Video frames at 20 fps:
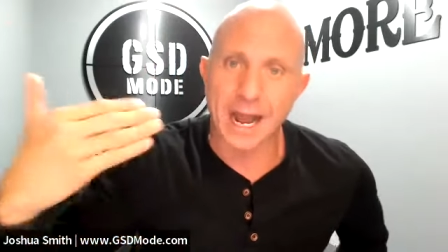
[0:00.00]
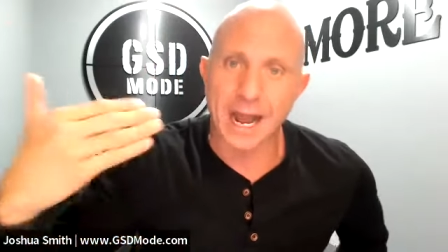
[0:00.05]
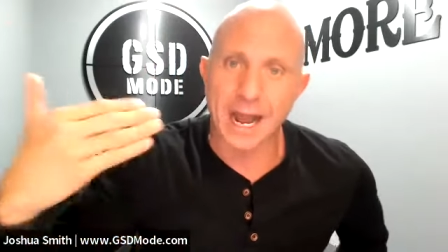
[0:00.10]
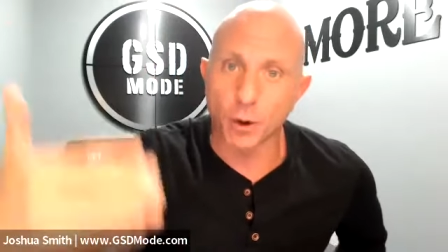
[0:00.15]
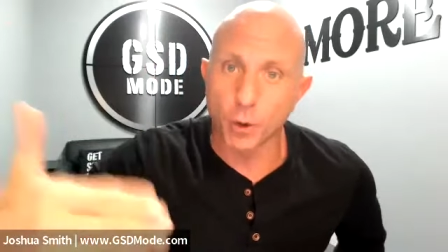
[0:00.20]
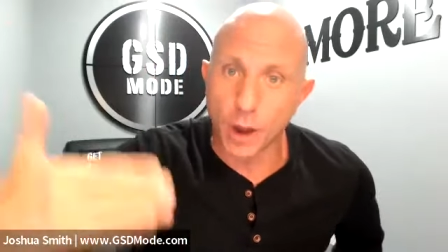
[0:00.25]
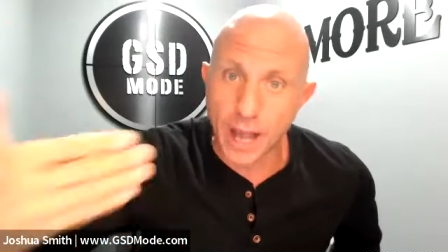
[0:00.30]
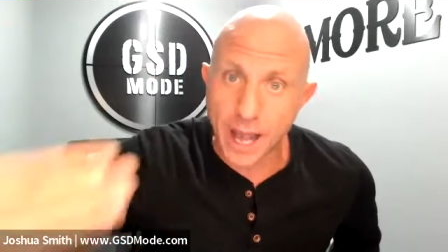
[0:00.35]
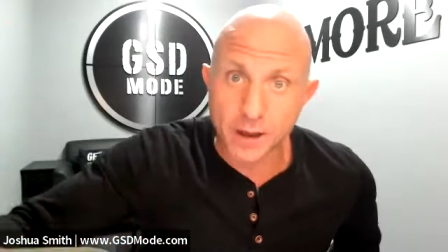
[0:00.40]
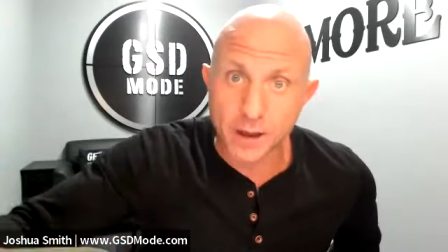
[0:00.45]

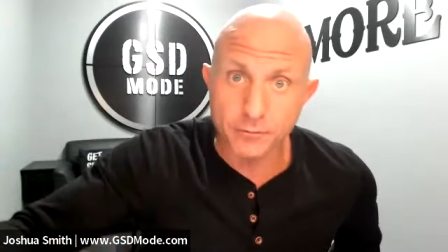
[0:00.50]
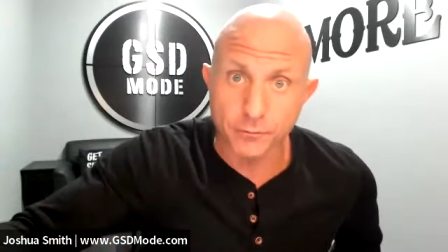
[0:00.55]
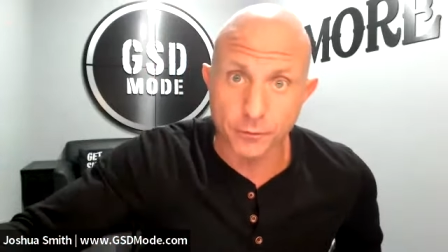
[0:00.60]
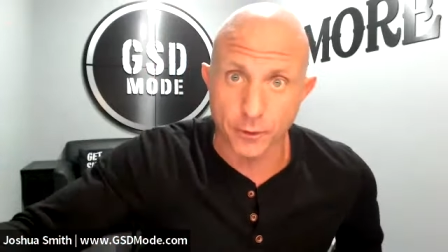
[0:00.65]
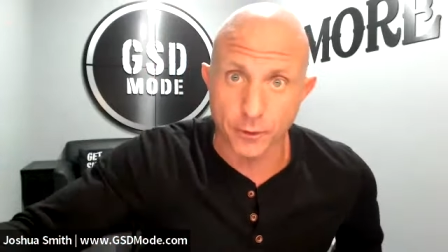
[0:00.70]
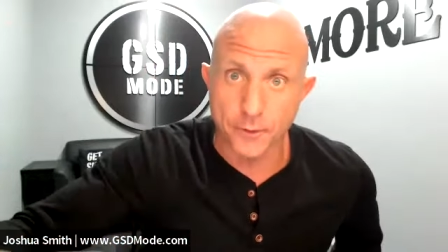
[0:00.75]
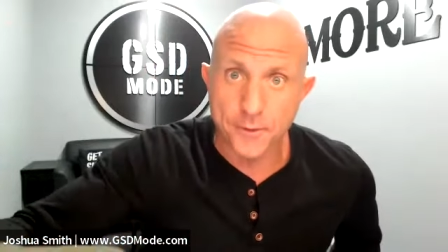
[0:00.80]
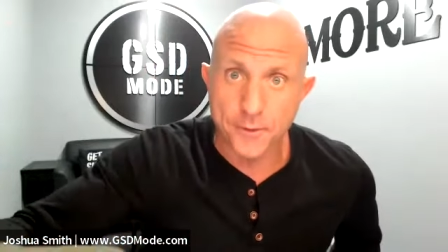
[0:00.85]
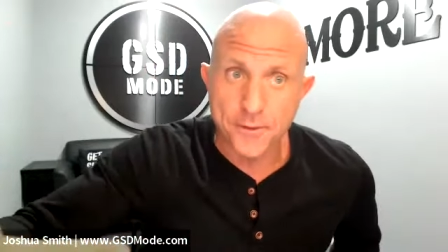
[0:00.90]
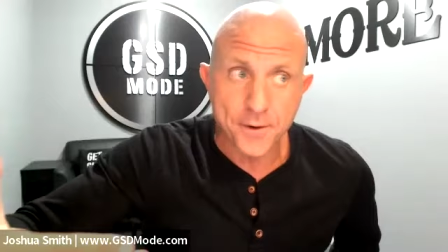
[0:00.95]

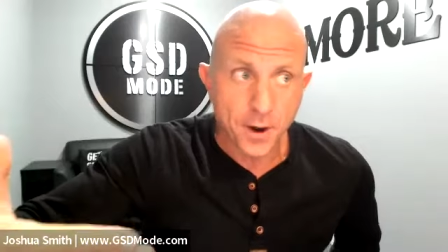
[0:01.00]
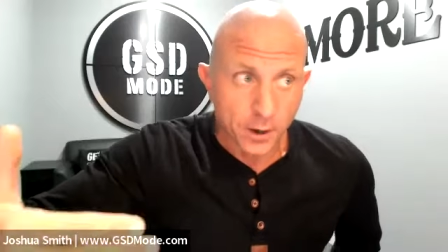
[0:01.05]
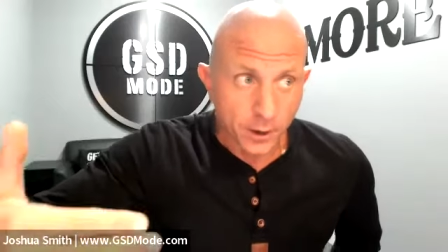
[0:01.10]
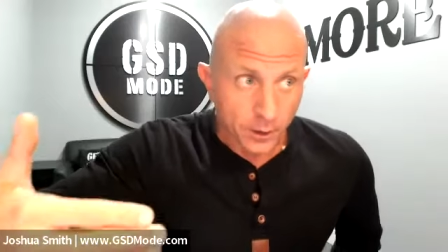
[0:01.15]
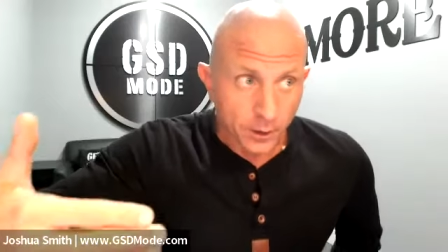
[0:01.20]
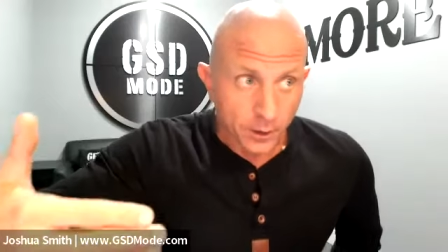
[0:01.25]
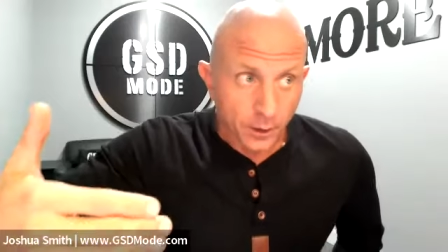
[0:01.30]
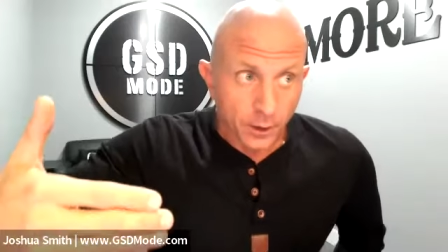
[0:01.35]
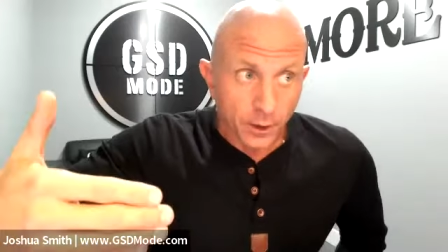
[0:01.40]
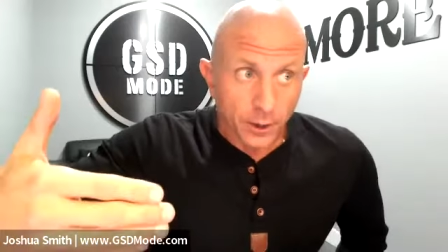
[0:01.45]
However,
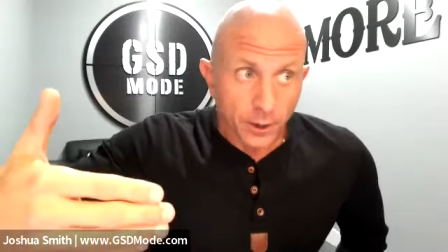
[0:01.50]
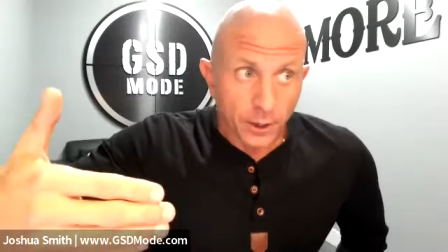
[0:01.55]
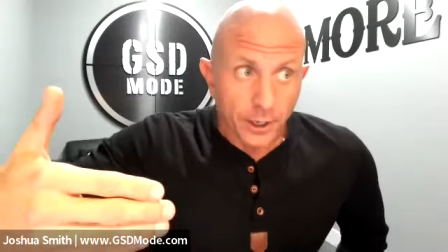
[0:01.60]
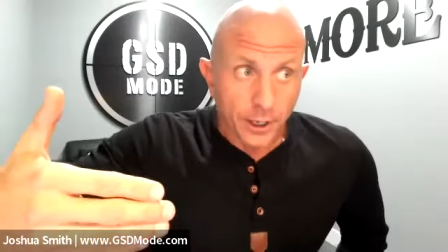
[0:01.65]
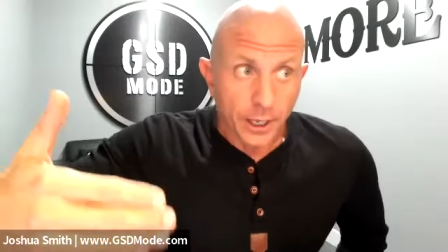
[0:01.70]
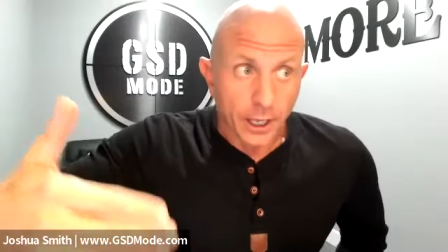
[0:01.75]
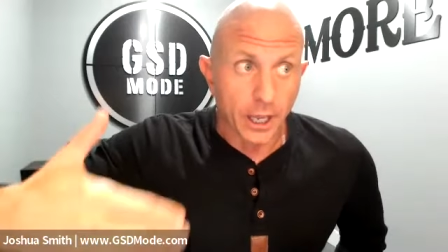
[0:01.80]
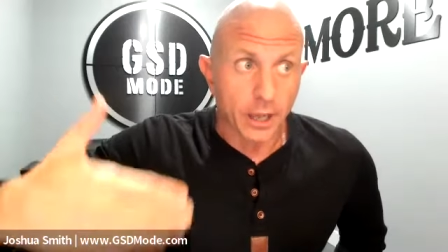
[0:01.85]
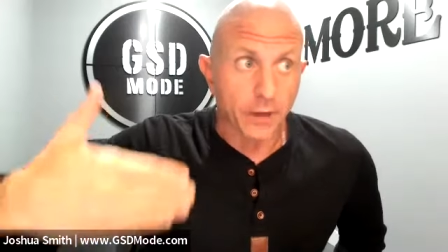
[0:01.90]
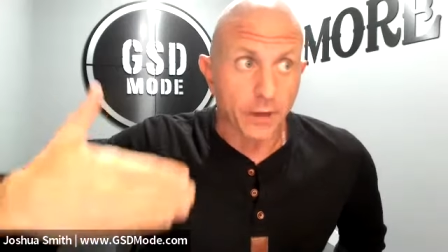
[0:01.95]

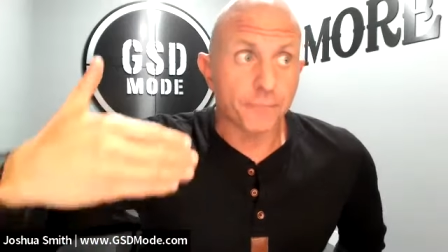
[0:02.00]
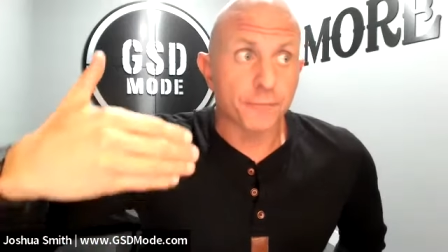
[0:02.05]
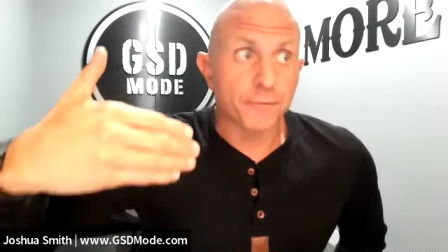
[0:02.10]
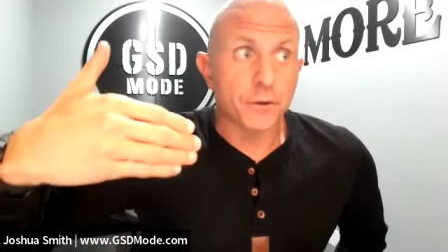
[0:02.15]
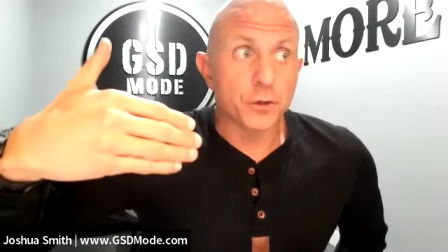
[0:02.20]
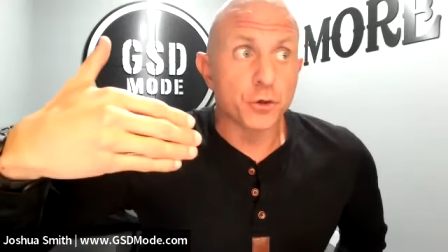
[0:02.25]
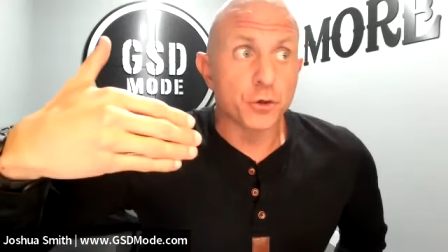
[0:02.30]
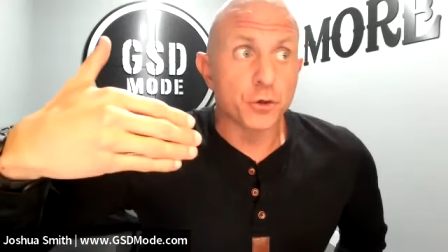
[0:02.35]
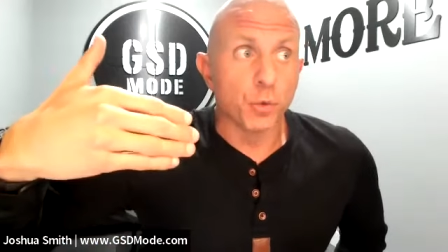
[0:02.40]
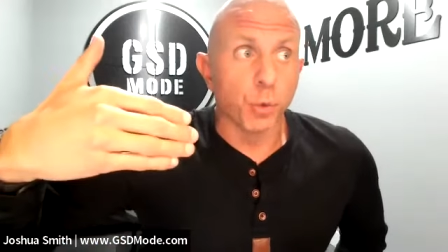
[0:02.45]
if
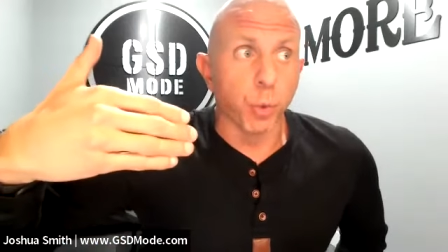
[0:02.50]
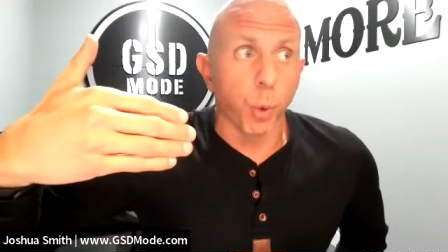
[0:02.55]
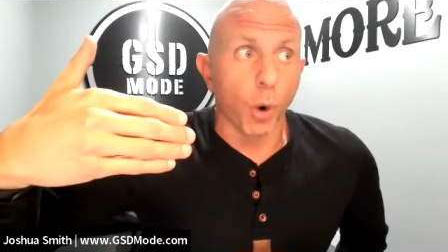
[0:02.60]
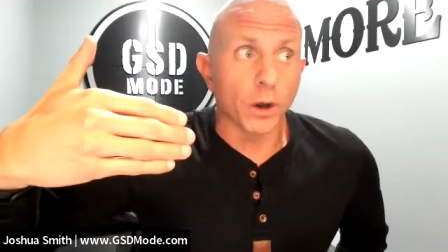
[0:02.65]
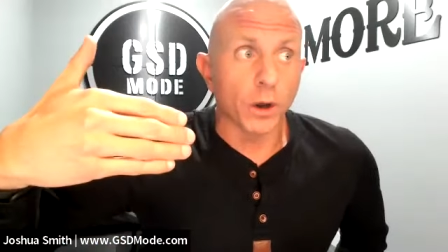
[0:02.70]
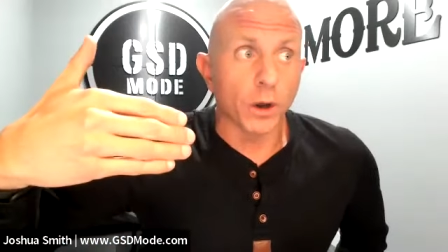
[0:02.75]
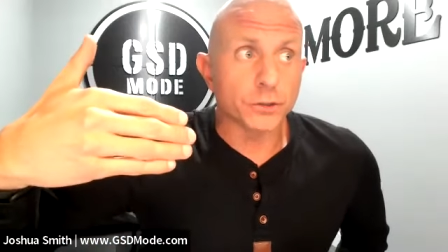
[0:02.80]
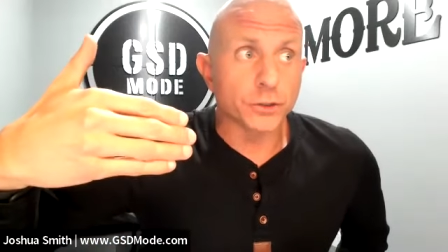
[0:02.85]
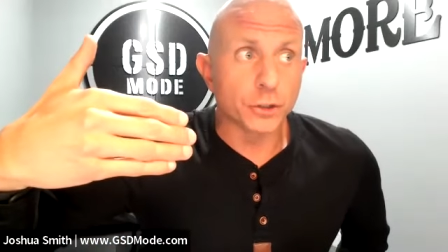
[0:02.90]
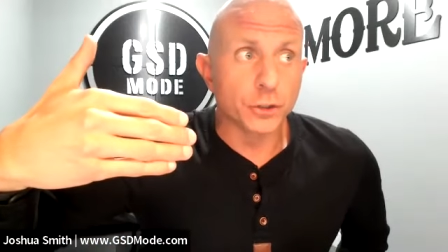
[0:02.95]
you
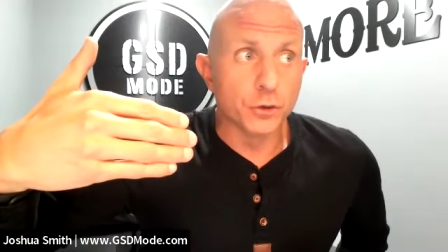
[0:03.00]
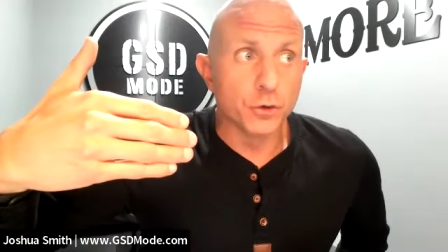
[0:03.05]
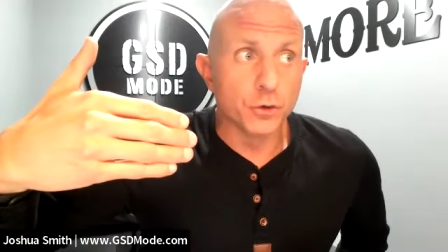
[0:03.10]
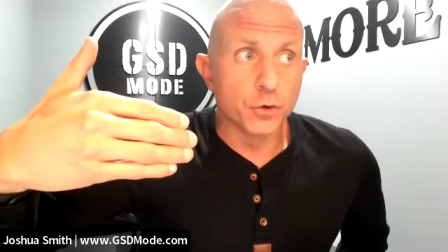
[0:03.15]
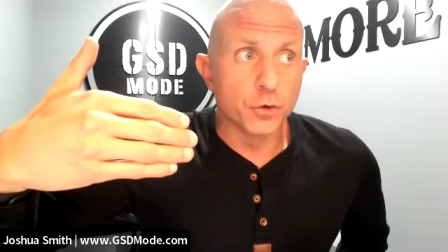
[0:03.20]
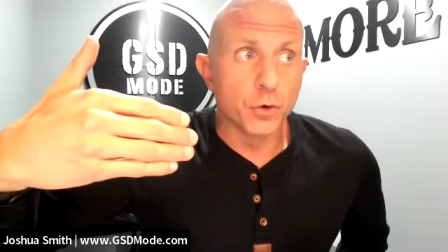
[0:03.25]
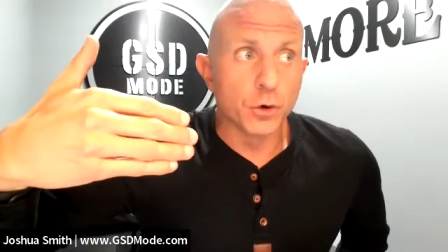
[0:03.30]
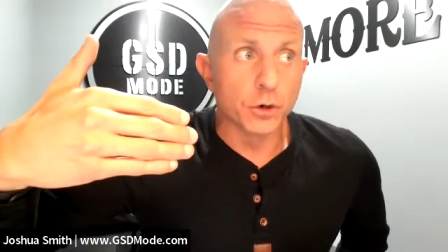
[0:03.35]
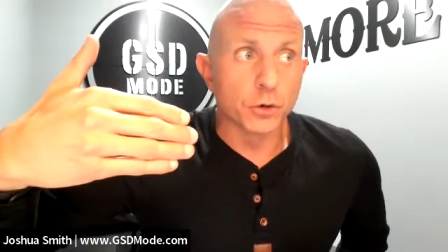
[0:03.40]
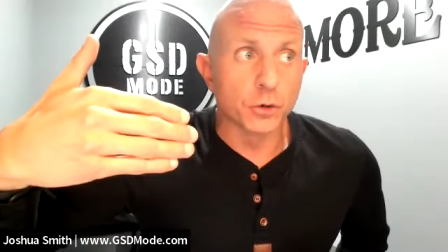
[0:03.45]
want
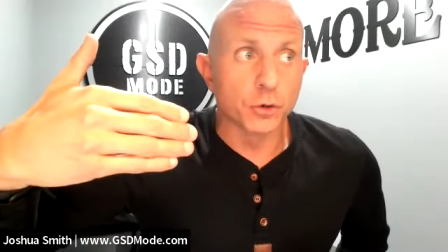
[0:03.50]
to